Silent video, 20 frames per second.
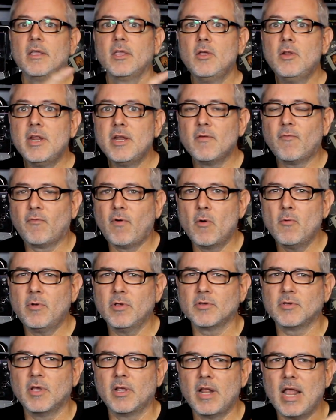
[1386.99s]
You need to
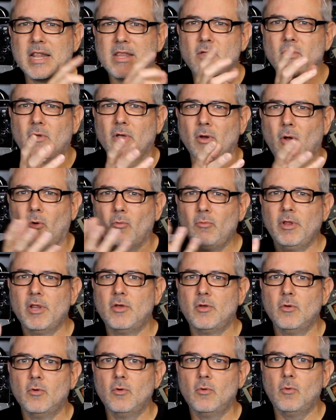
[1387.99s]
focus it, and you can only
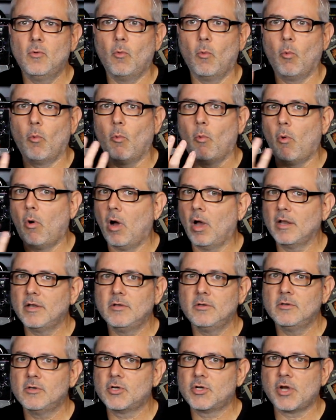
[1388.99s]
do
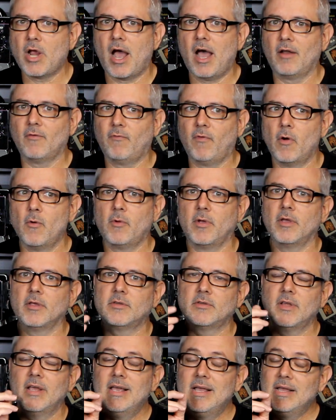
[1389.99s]
one shot
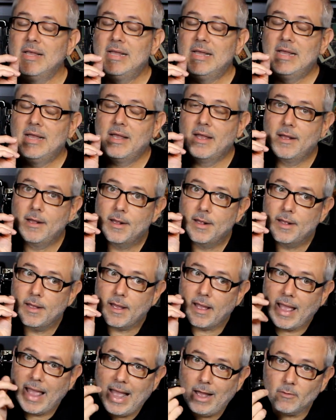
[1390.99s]
focus
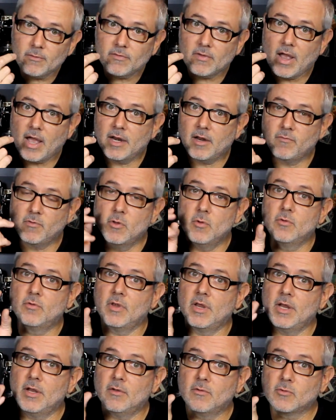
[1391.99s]
outside of
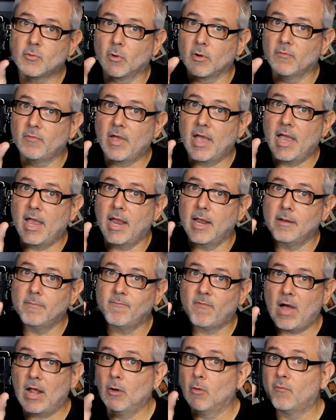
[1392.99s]
using sort of a
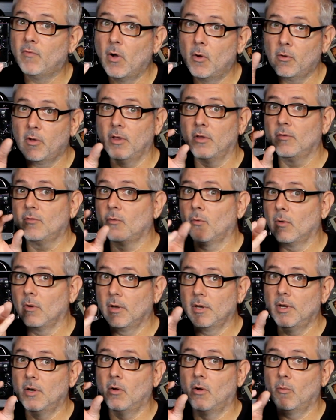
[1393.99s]
follow focus
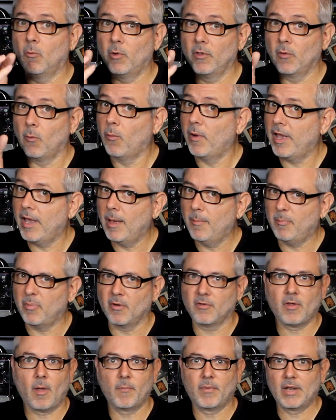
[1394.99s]
or, you know, with a whip
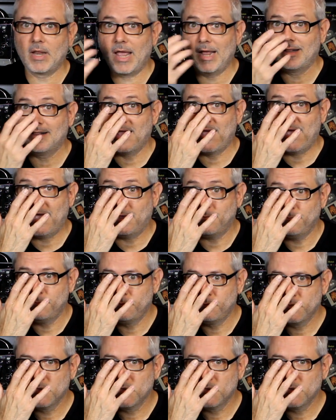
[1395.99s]
or something like that,